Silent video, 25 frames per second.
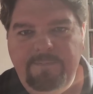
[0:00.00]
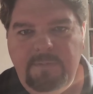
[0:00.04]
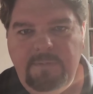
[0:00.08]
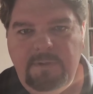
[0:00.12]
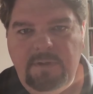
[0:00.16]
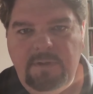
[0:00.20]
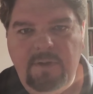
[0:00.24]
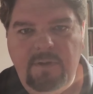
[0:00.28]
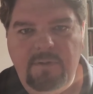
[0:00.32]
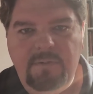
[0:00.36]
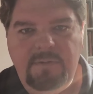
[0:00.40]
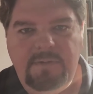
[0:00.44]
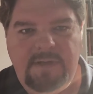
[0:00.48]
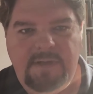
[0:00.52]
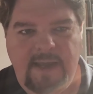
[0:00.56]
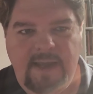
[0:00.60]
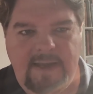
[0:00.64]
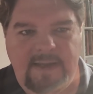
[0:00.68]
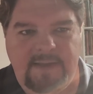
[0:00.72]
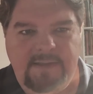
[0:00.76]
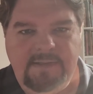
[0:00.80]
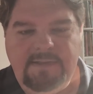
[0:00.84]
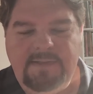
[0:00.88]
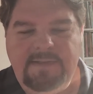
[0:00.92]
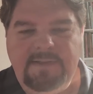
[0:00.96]
you know,
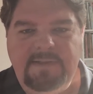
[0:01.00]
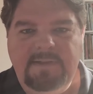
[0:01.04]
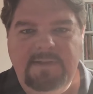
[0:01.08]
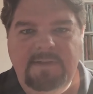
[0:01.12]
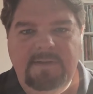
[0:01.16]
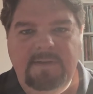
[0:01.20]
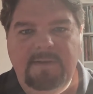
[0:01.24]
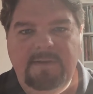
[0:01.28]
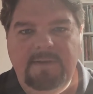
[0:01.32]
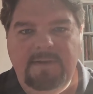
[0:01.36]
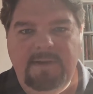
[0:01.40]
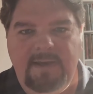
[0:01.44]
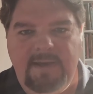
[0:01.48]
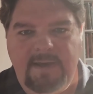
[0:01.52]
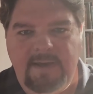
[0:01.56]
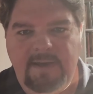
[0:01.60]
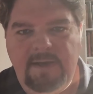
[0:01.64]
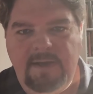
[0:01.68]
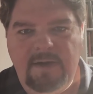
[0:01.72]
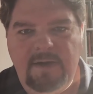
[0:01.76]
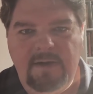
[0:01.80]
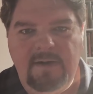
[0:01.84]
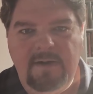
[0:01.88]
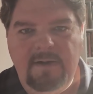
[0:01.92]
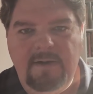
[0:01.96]
dates
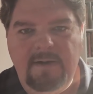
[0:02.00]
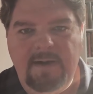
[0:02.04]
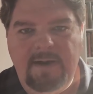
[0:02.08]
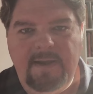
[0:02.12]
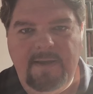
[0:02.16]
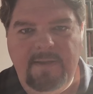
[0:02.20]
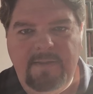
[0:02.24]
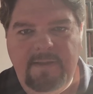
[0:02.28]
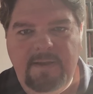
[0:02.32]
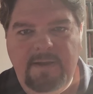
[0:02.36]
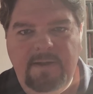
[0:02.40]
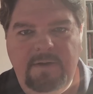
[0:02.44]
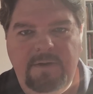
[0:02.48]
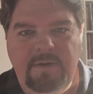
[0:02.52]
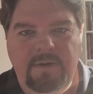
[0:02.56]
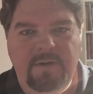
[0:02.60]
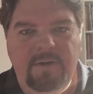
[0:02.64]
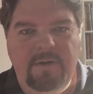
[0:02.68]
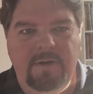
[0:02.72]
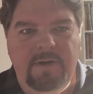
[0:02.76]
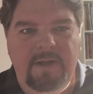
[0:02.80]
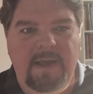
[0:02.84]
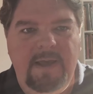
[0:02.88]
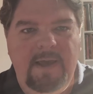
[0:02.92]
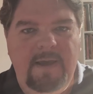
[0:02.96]
here and then you're
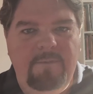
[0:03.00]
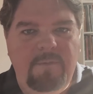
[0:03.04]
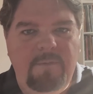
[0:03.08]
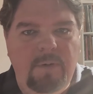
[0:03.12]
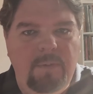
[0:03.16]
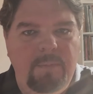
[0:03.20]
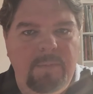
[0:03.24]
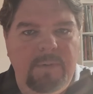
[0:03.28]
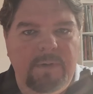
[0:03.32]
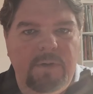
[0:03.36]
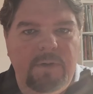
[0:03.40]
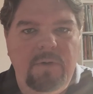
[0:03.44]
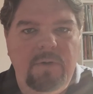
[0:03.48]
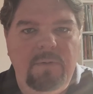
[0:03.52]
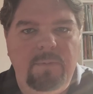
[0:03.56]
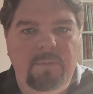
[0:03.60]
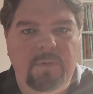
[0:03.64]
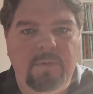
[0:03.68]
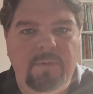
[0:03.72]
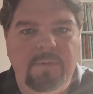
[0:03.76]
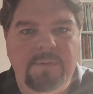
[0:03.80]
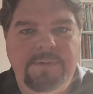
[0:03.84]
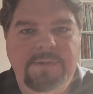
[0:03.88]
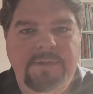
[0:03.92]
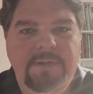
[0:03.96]
going to have Roman
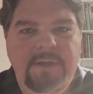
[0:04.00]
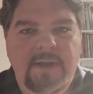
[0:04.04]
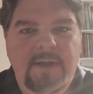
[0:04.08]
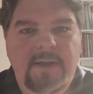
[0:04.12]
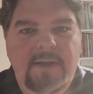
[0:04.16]
numerals.